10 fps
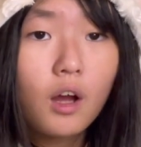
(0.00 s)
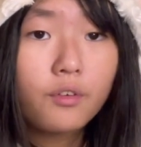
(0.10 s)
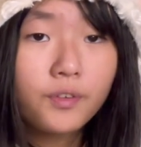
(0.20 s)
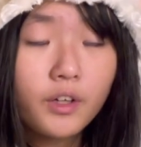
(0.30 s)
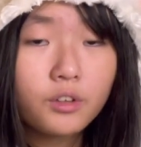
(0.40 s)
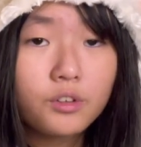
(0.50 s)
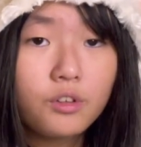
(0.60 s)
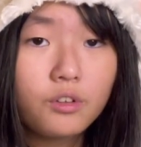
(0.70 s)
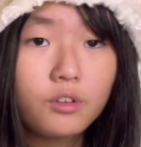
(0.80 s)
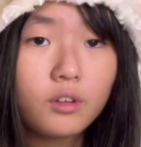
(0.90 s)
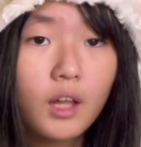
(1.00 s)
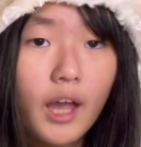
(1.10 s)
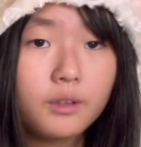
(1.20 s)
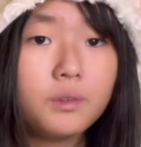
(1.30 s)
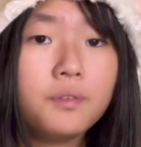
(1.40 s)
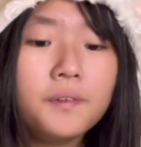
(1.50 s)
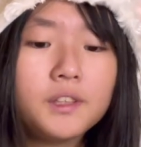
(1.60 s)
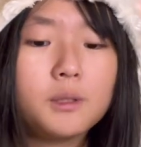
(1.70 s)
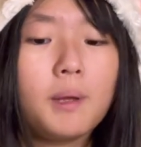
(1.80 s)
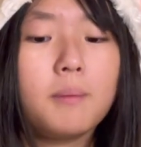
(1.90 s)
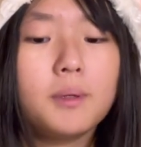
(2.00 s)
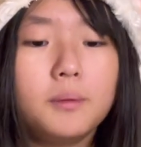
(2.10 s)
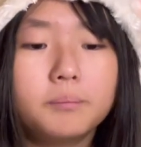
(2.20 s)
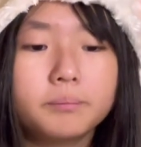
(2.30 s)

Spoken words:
a funnel lined with filter paper.